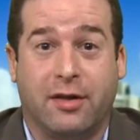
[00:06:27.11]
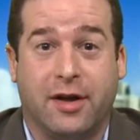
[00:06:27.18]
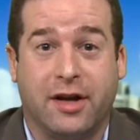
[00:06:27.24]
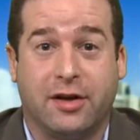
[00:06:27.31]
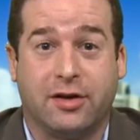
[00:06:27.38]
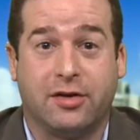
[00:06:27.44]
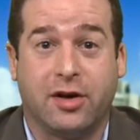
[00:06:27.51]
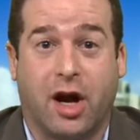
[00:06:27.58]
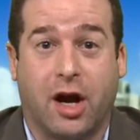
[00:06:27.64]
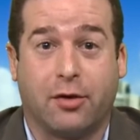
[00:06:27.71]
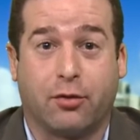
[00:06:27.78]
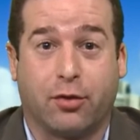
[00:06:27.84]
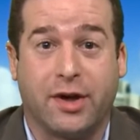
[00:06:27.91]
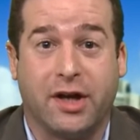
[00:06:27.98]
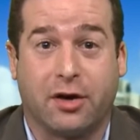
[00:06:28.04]
They did
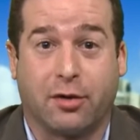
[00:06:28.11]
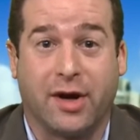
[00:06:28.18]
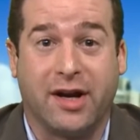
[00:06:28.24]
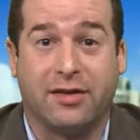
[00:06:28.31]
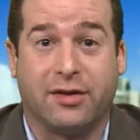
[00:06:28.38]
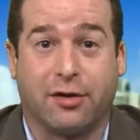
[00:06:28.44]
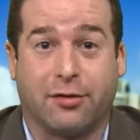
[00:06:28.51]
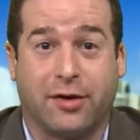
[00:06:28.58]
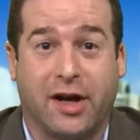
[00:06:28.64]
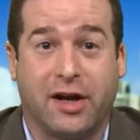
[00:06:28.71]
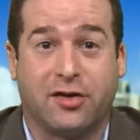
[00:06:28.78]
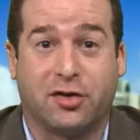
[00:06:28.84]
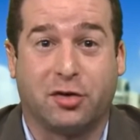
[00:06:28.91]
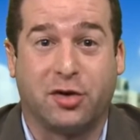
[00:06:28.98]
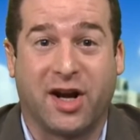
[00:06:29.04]
not reiterate their
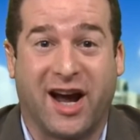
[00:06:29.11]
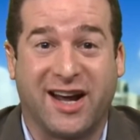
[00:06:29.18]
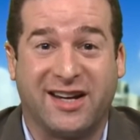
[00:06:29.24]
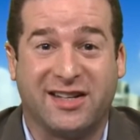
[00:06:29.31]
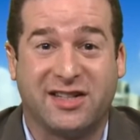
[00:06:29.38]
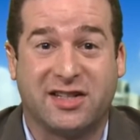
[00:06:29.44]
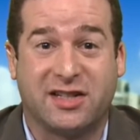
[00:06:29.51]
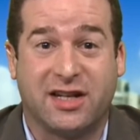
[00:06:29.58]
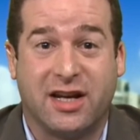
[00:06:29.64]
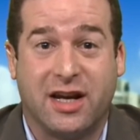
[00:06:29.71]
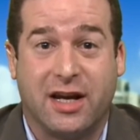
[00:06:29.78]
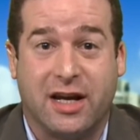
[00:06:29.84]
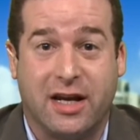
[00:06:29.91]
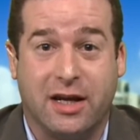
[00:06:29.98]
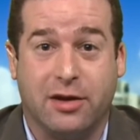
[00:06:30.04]
financial guidance
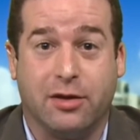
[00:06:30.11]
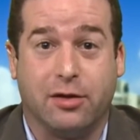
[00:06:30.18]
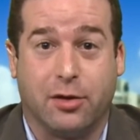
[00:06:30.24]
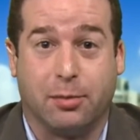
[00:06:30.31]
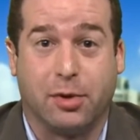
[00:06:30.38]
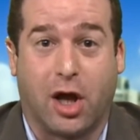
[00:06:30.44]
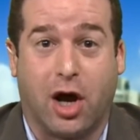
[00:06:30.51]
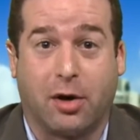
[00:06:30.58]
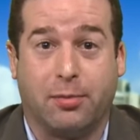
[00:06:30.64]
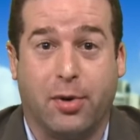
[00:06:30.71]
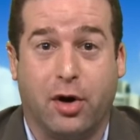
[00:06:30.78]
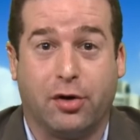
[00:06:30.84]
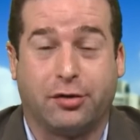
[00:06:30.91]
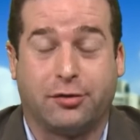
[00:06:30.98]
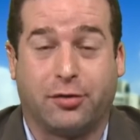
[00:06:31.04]
in the blog
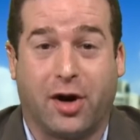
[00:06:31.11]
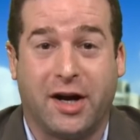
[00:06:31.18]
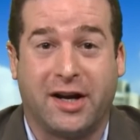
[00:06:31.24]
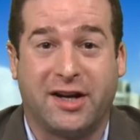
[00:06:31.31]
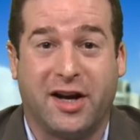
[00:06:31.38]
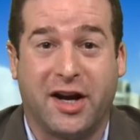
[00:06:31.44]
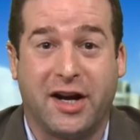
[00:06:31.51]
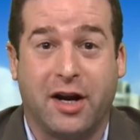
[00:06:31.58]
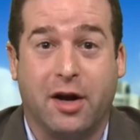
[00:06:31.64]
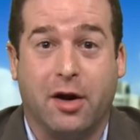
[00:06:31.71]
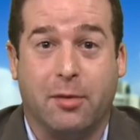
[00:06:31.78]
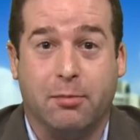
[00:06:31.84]
post Friday night.